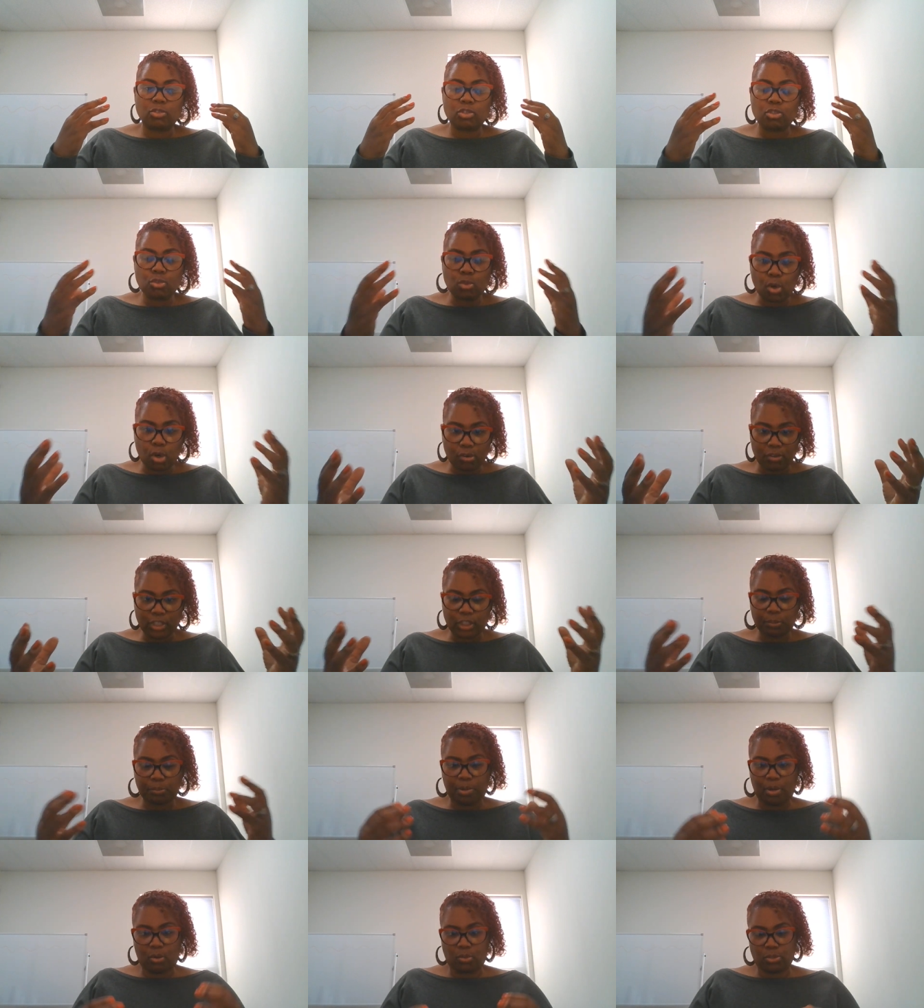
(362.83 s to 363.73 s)

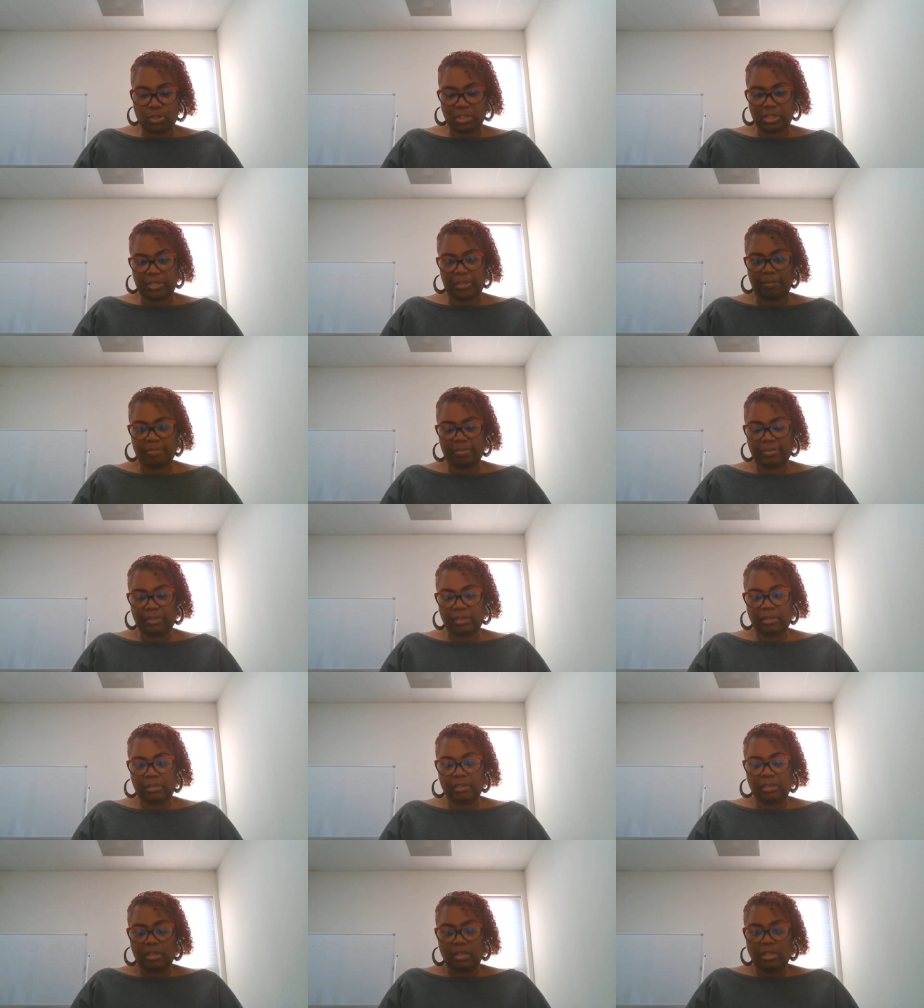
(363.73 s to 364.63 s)
storage posting.
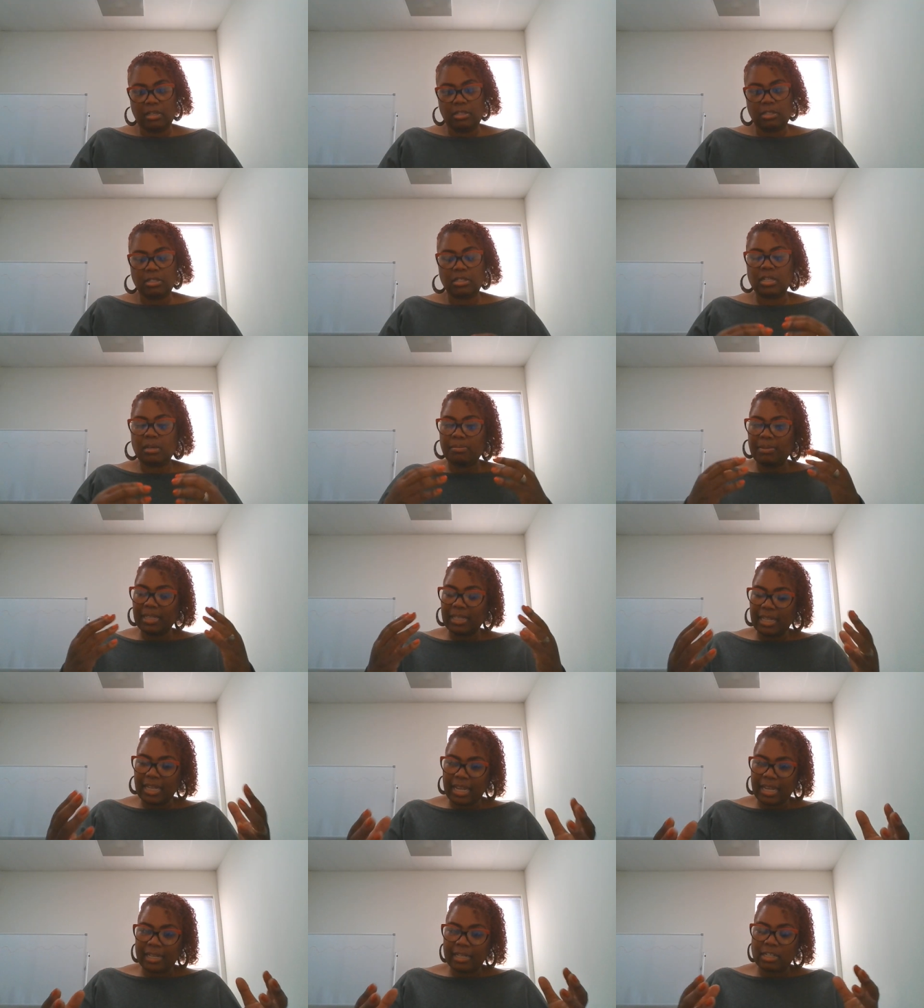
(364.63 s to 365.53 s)
Some
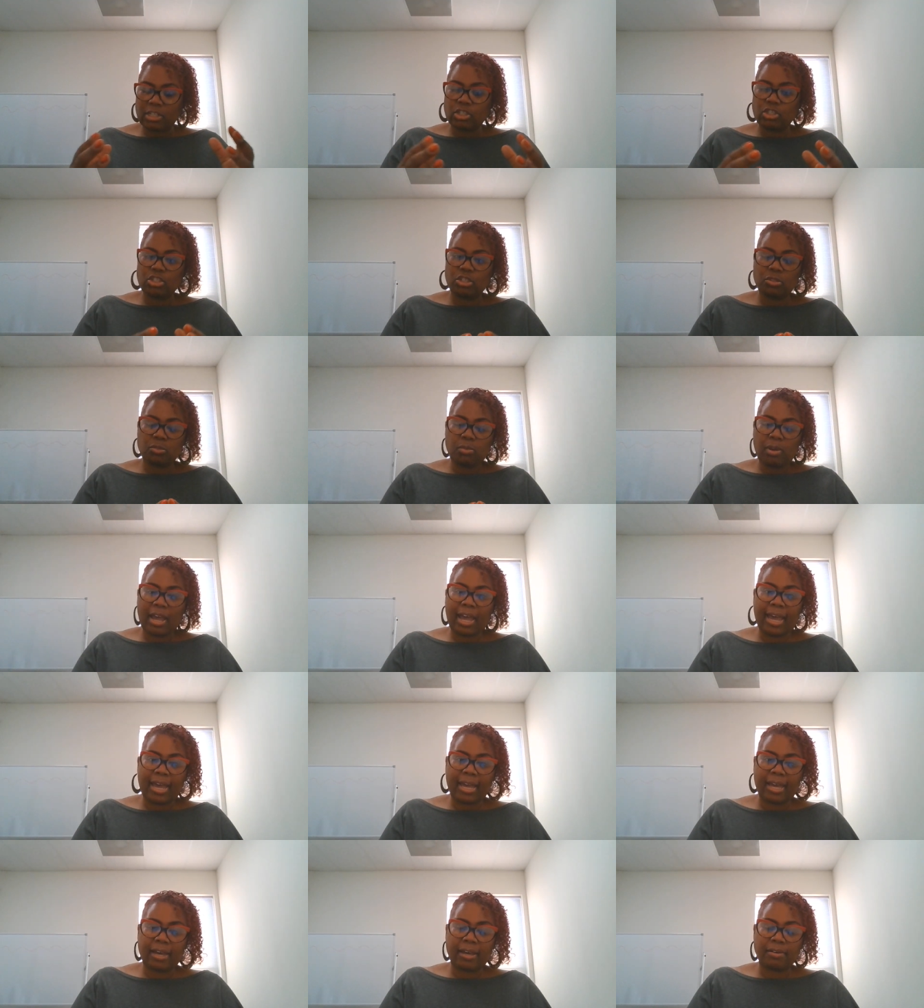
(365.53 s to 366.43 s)
mechanics do
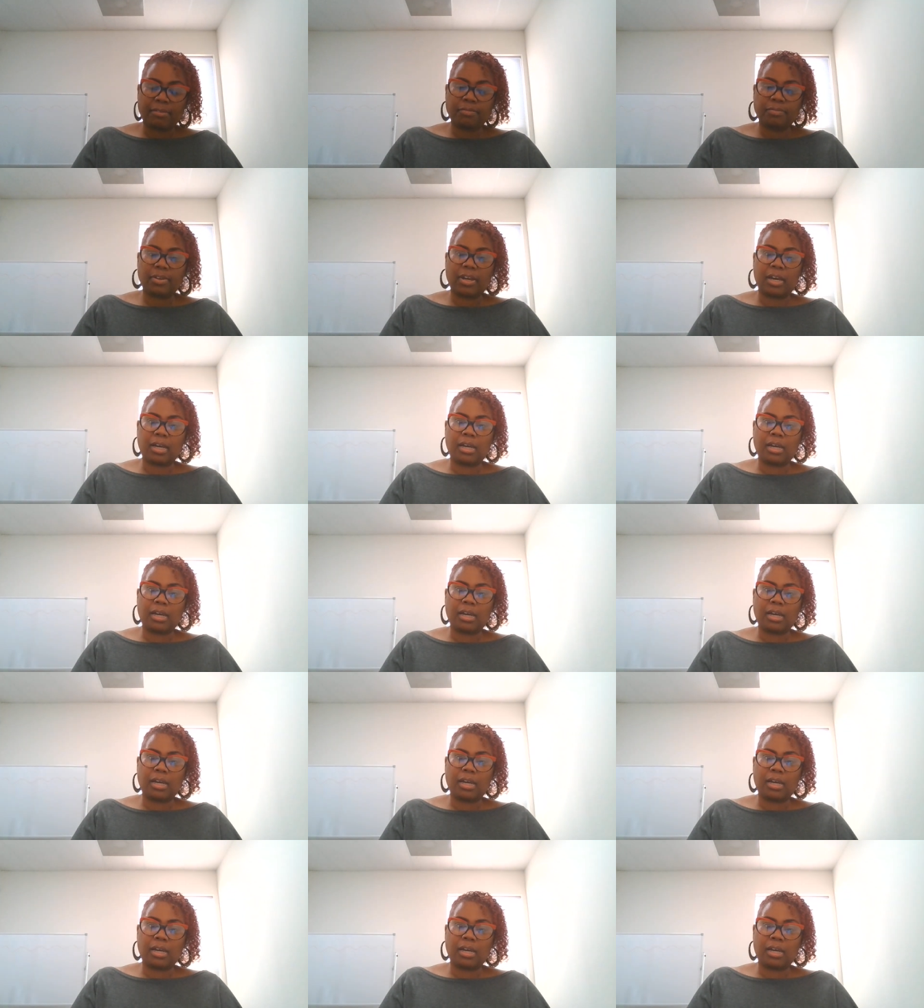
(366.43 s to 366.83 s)
have,